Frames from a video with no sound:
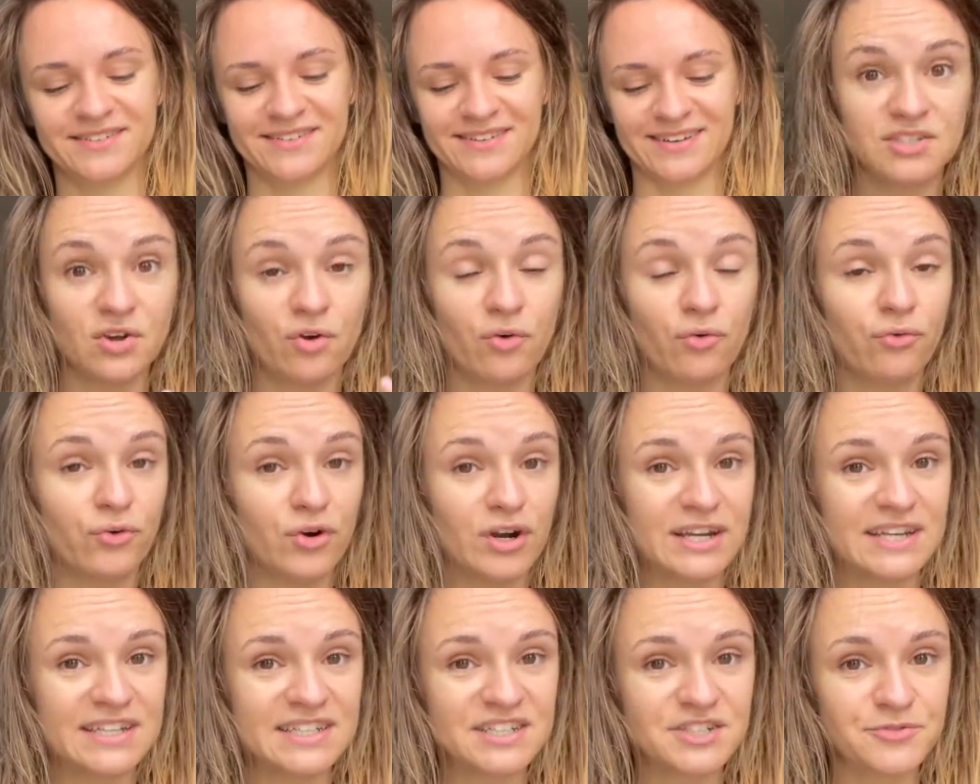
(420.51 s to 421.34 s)
So for
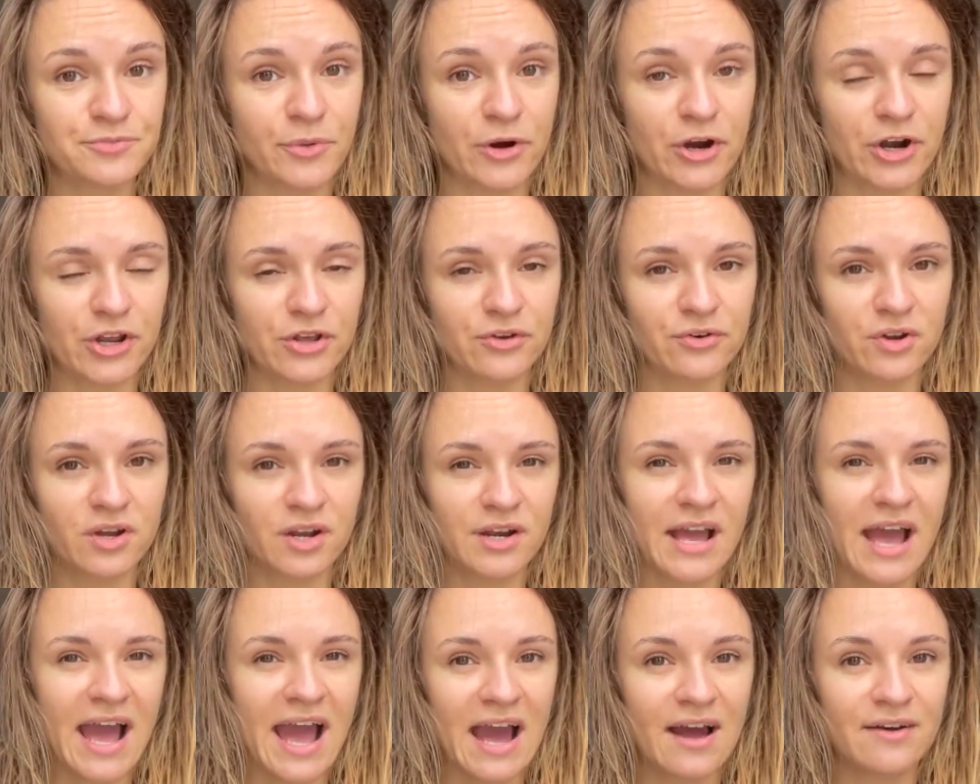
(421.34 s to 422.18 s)
this part, you're
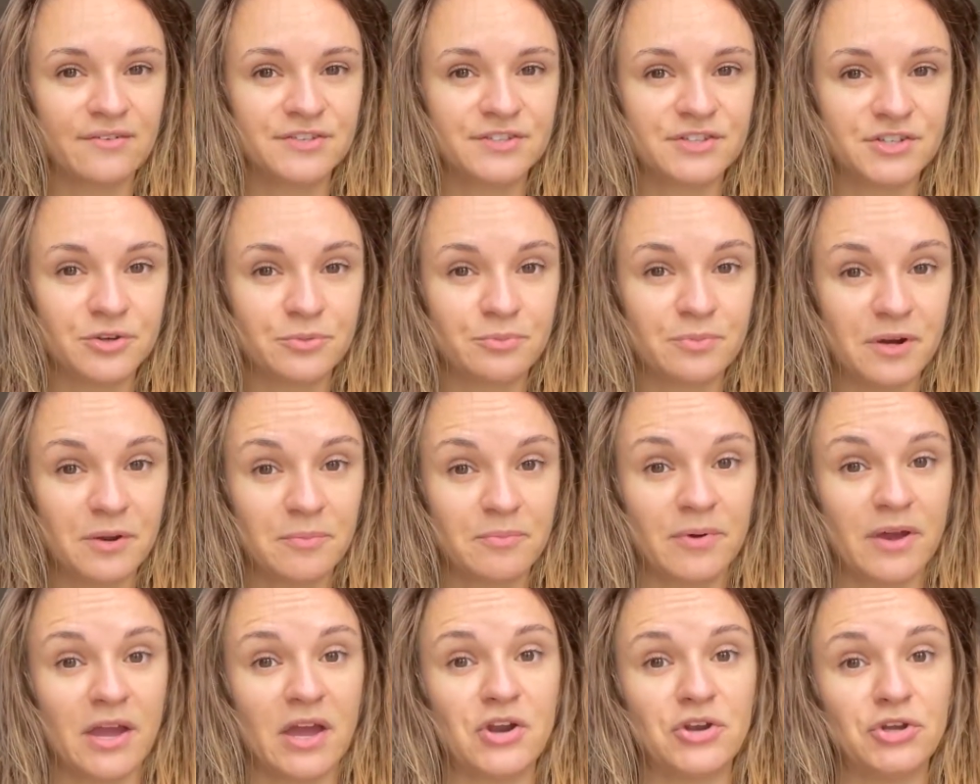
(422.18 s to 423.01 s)
gonna have to
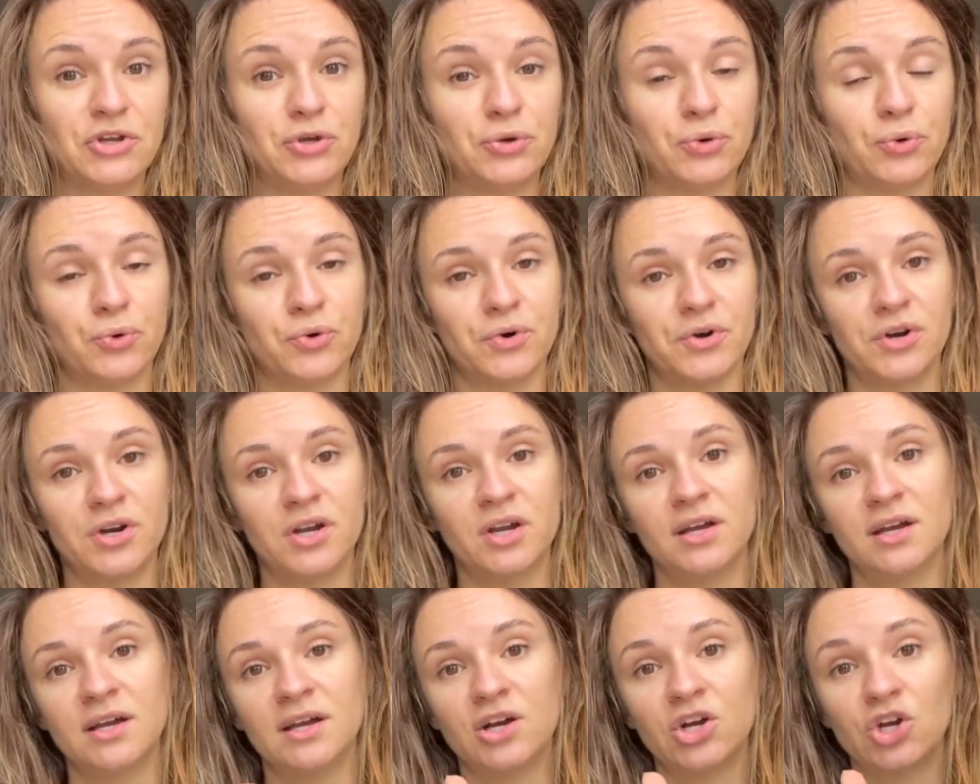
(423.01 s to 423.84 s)
prepare your
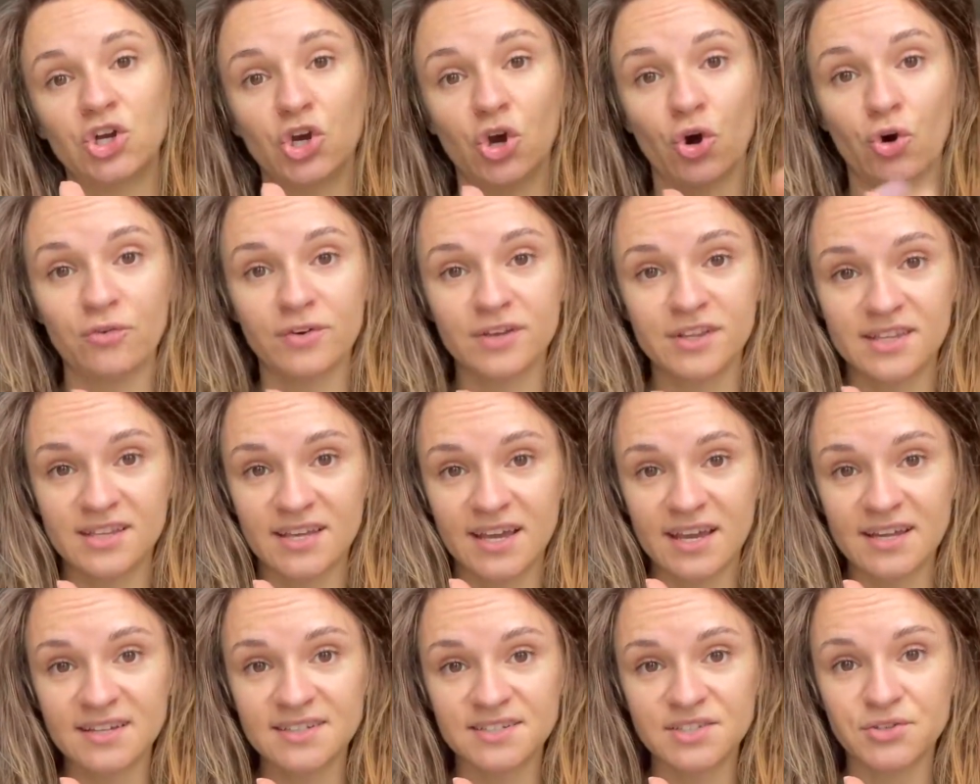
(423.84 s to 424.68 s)
COVID
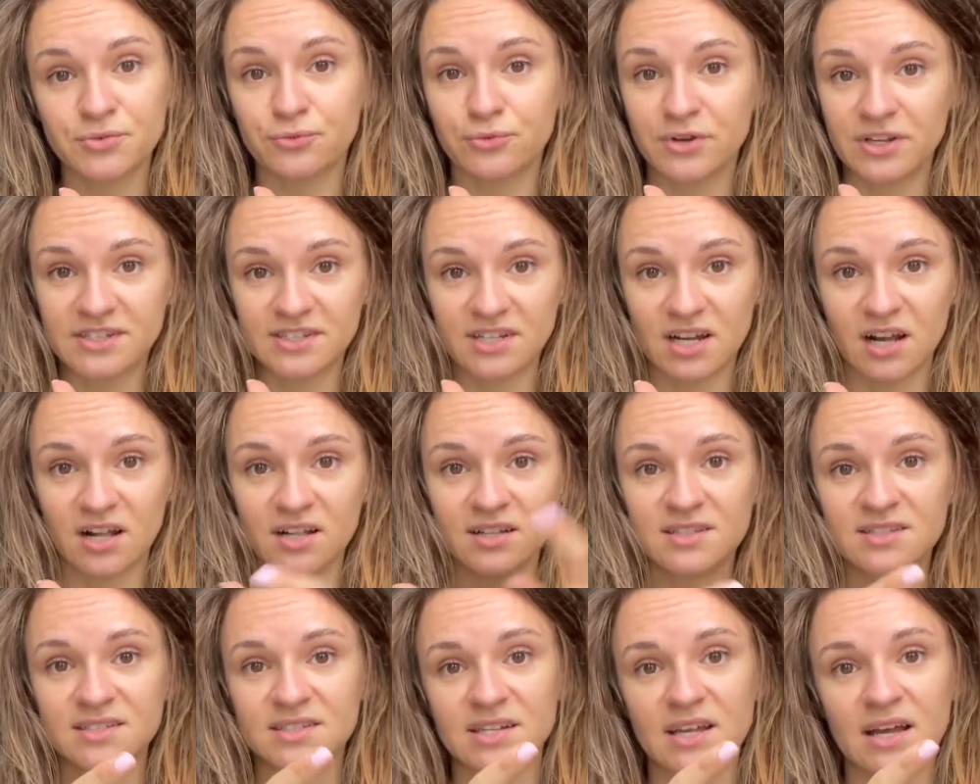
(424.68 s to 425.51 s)
test
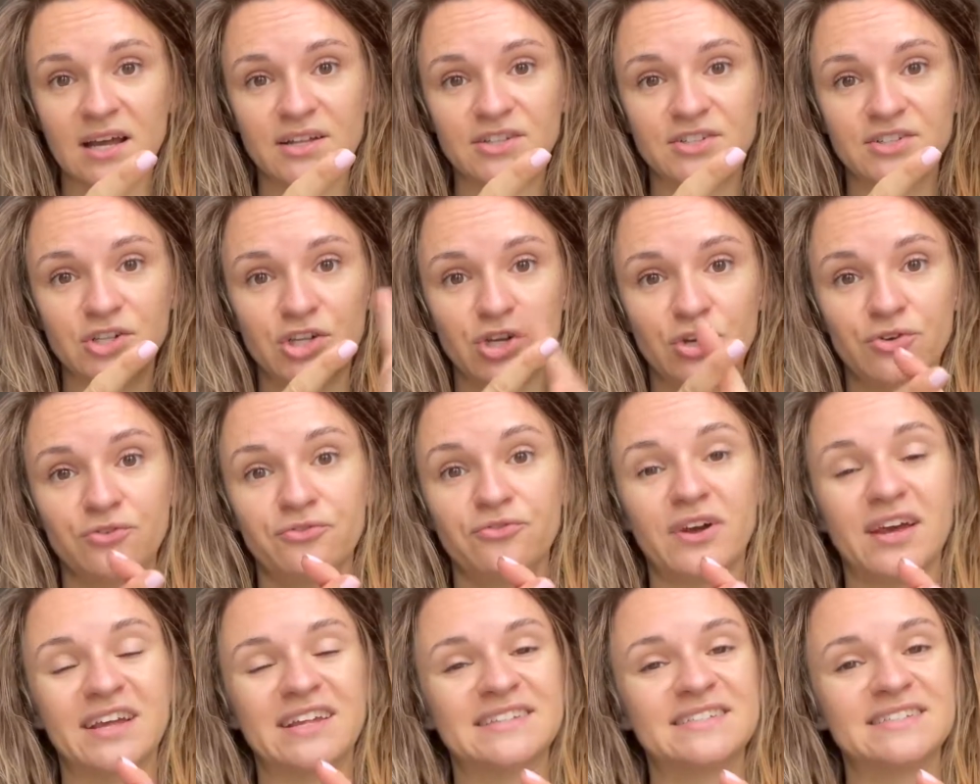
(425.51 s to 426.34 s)
results, your
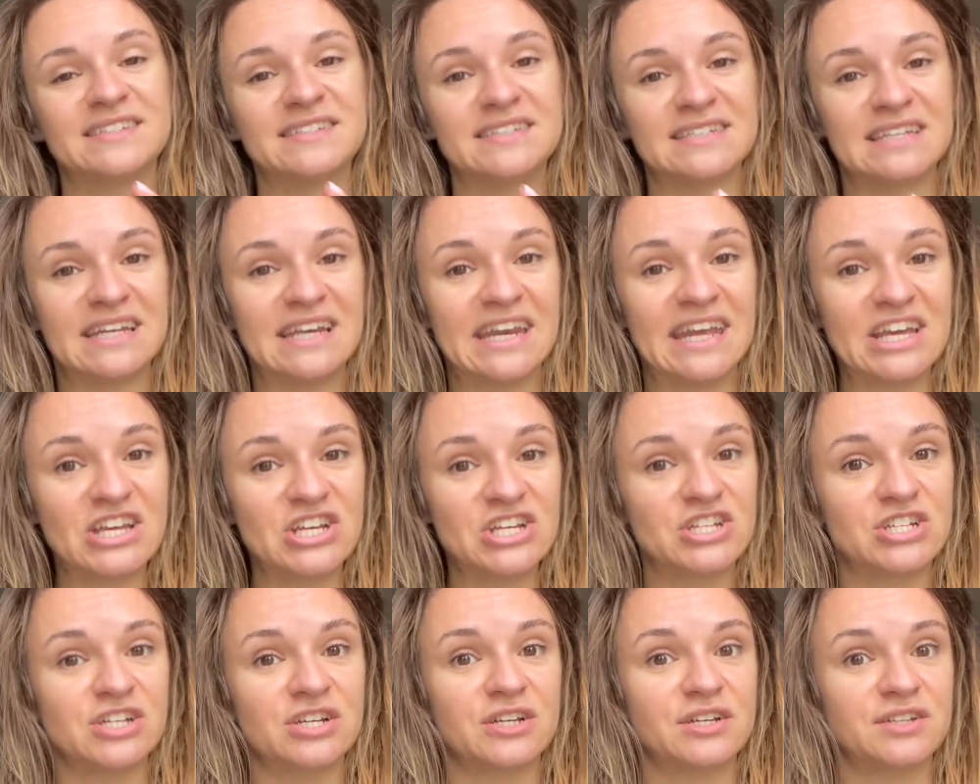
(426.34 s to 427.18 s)

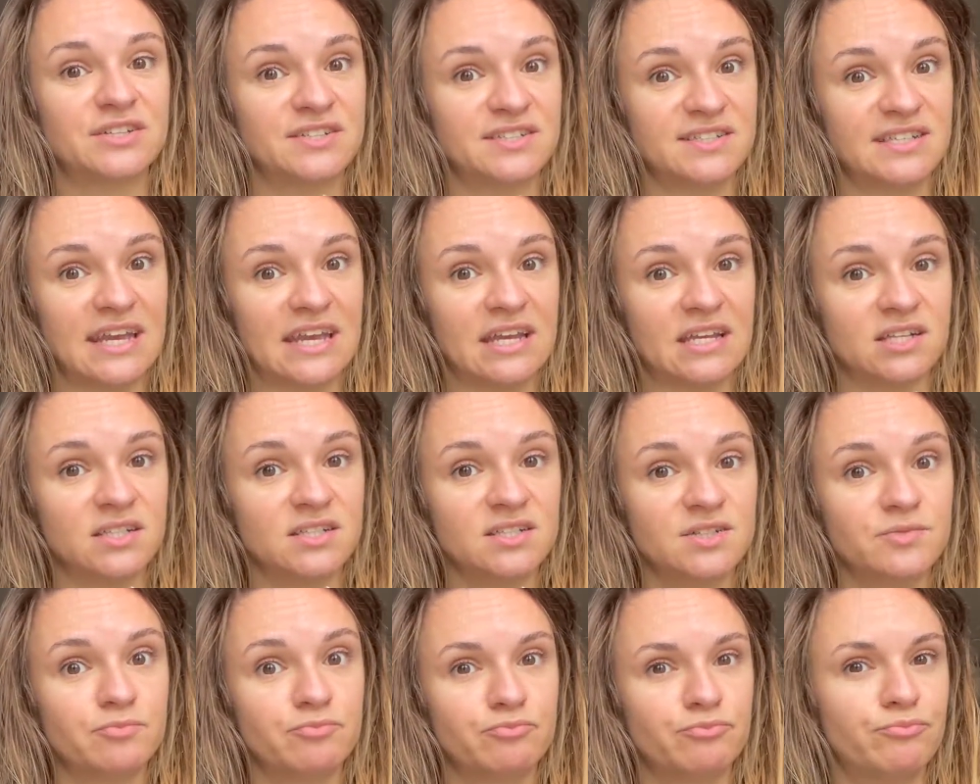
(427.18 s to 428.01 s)
vaccination
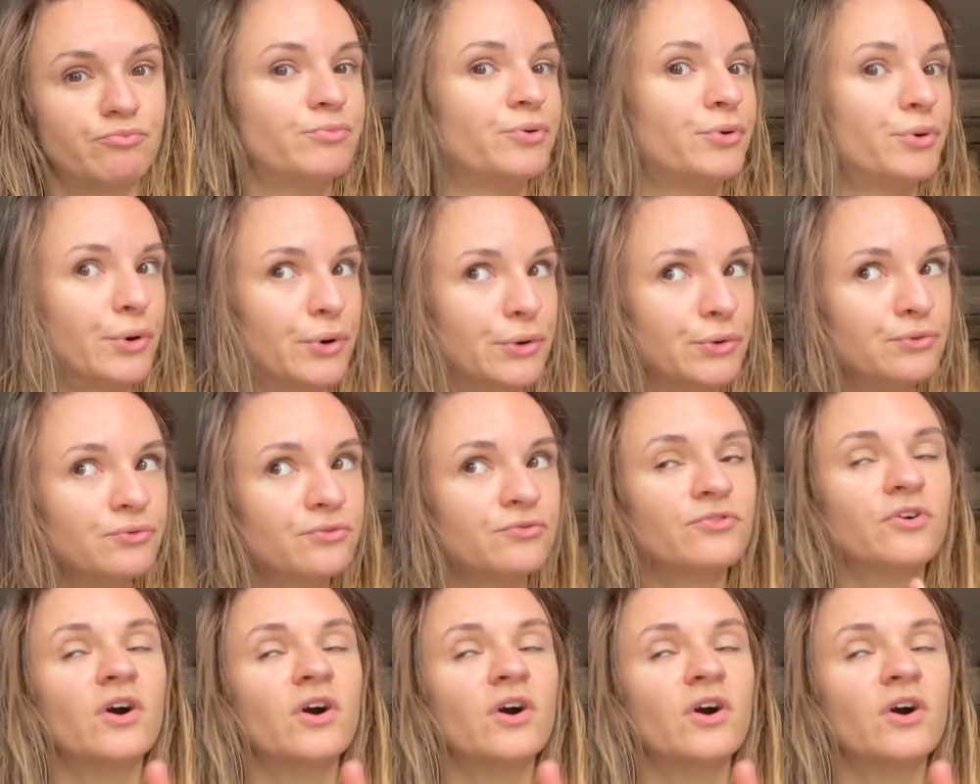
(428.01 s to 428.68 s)
status proof.